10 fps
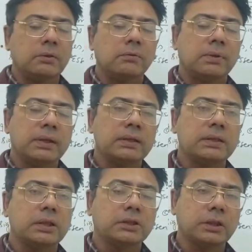Whereas
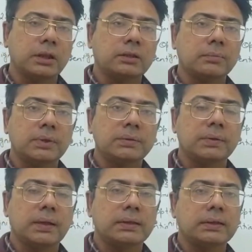structural isomerism
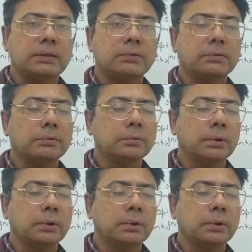arises due to